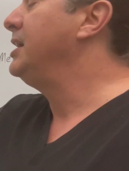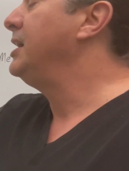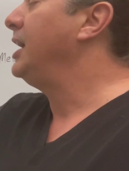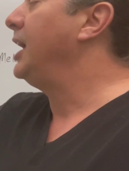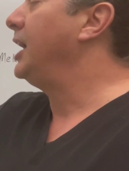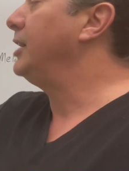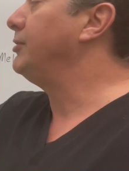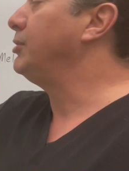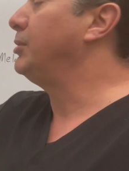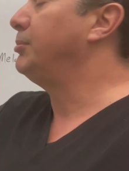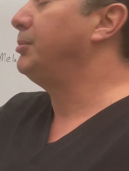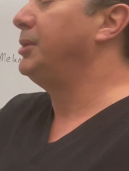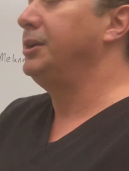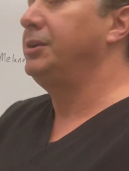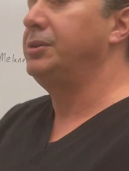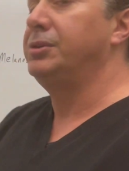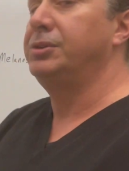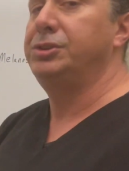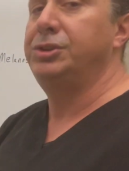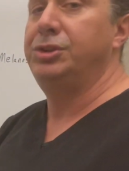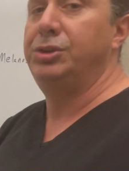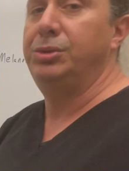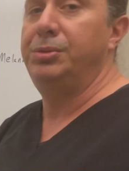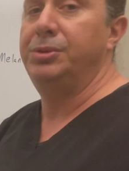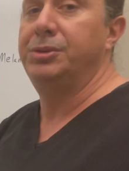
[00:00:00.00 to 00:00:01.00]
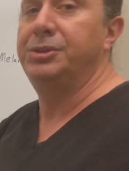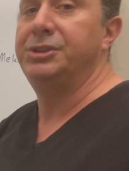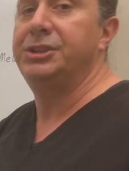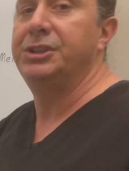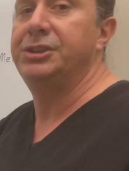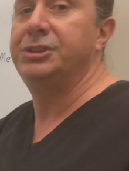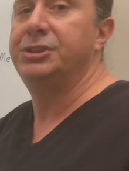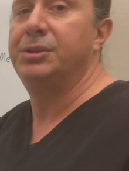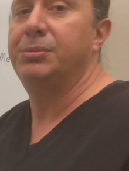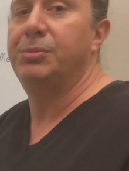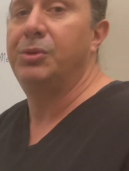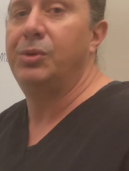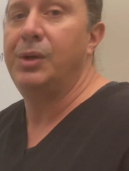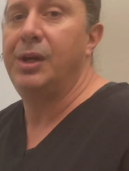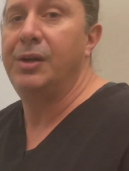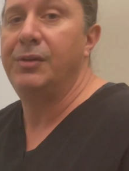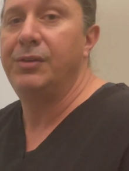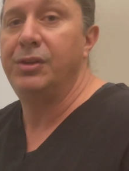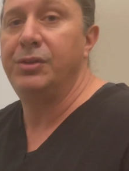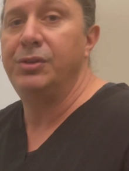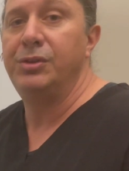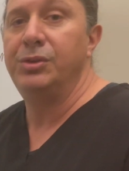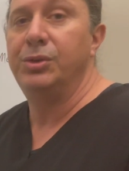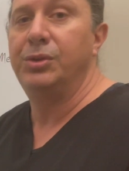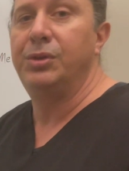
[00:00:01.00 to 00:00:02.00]
have a microtubule system around
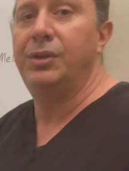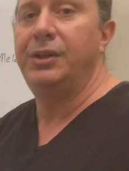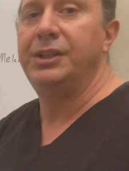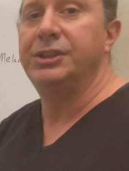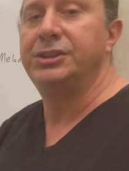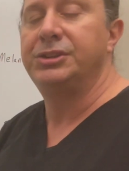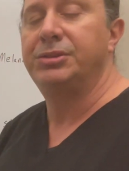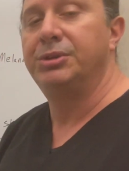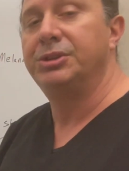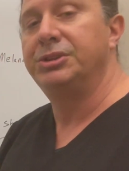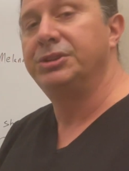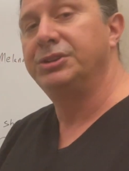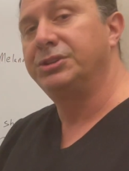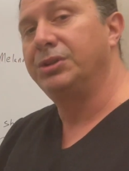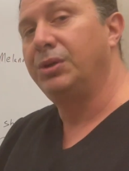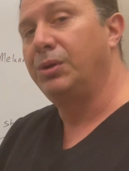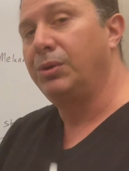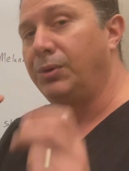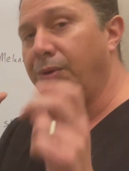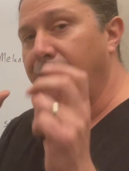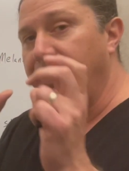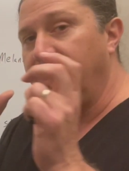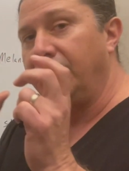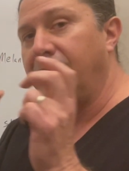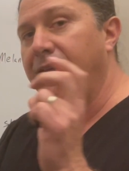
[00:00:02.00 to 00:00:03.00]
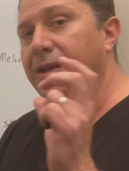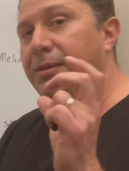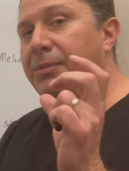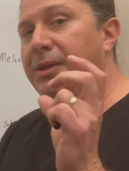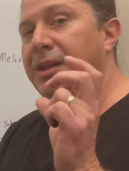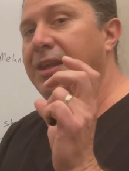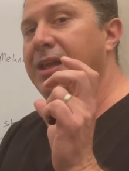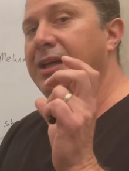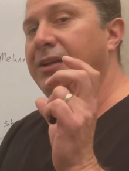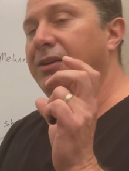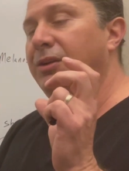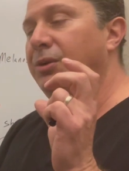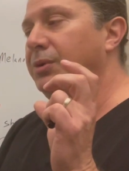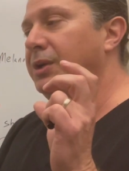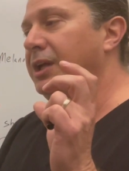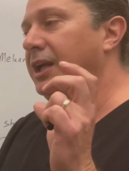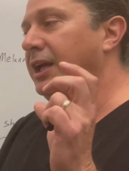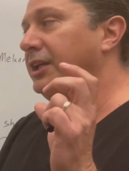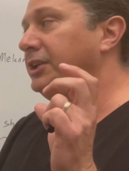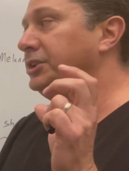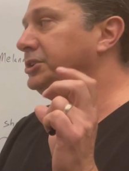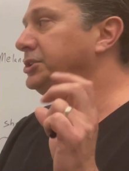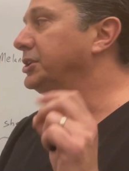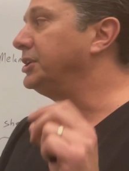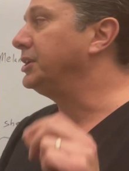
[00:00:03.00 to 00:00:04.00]
the nucleus which is holding them in that
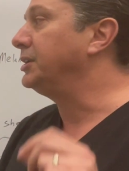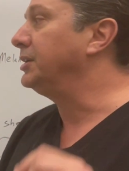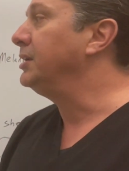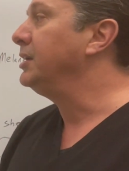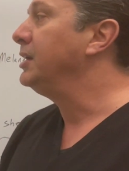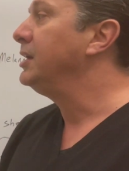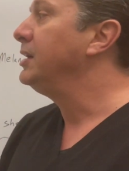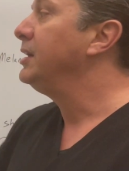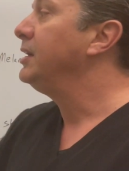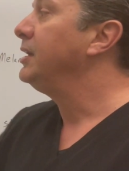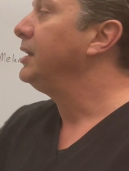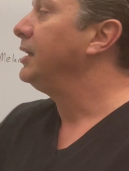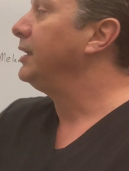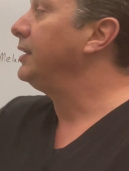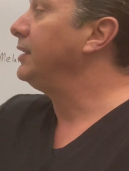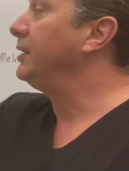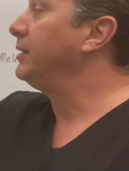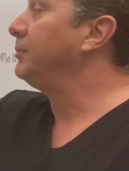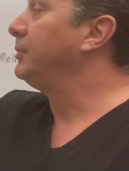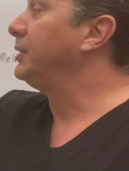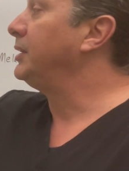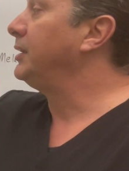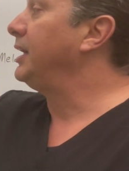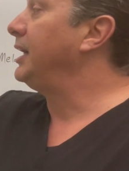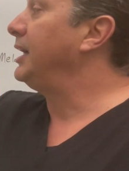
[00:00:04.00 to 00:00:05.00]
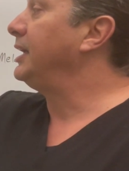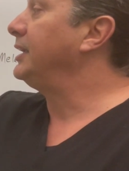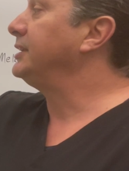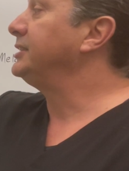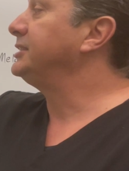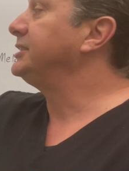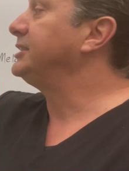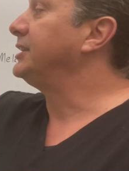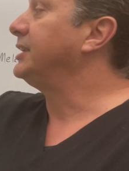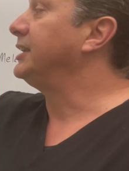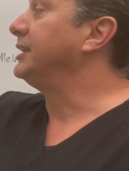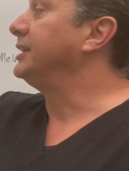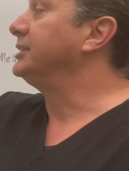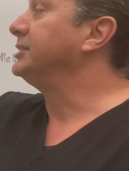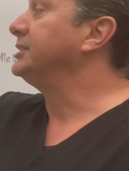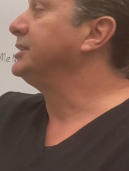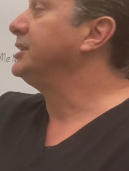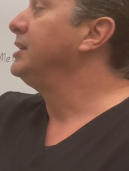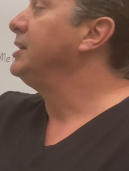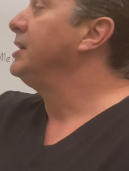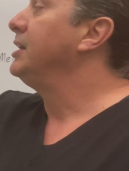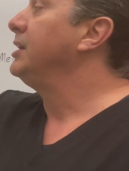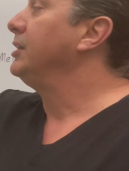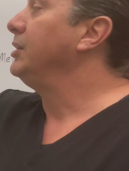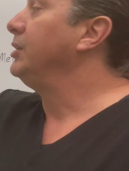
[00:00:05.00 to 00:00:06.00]
location. In the melanocytes,
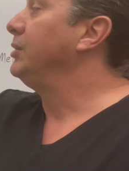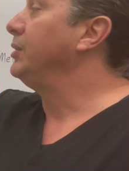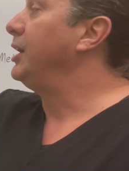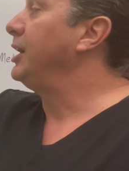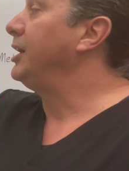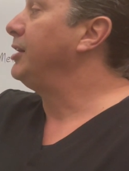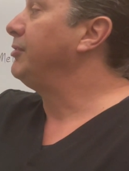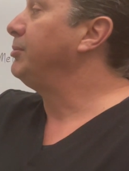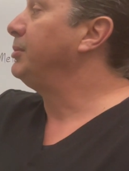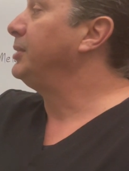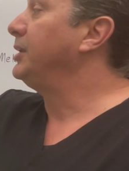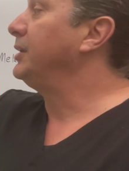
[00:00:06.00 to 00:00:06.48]
you have